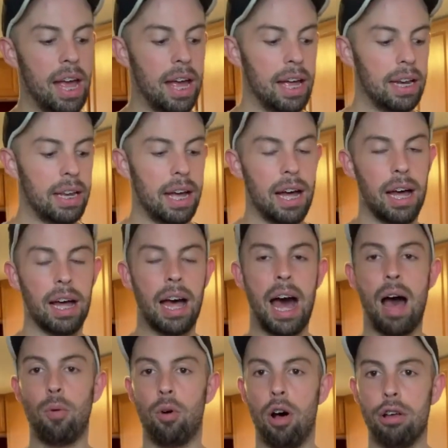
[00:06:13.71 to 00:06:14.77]
And
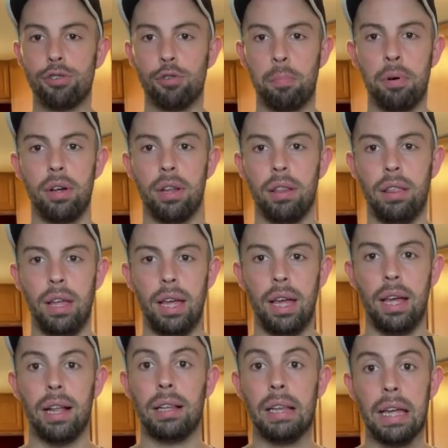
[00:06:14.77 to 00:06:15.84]
I will also put
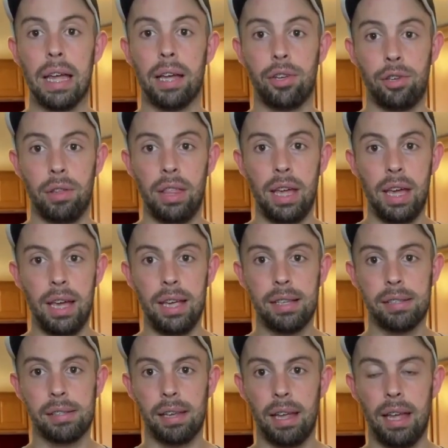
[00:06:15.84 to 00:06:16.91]
the link to
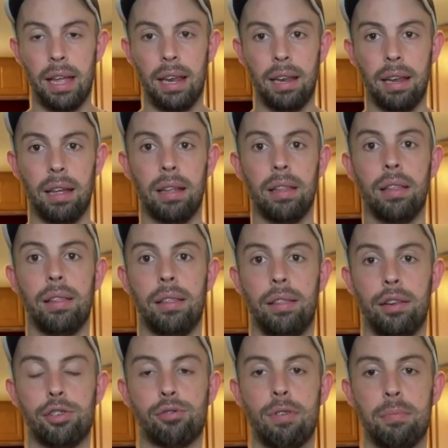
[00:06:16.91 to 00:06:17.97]
these in the
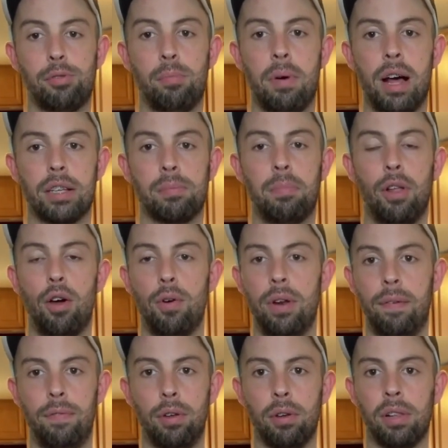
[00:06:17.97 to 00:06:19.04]
description box below.
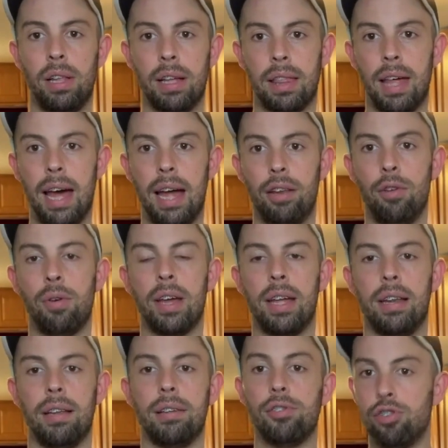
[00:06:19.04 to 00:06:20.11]
And if you click that, you
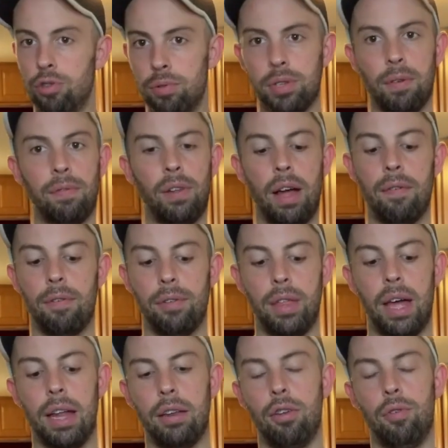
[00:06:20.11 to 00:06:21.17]
can choose a flavor
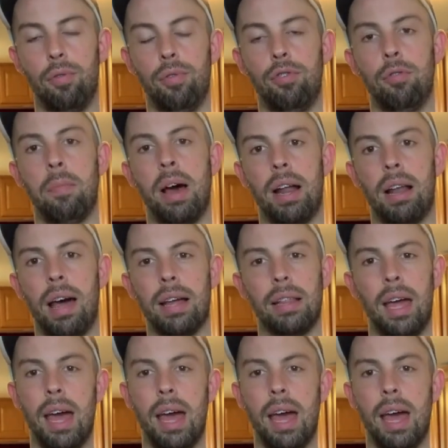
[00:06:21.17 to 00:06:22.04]
that you might like.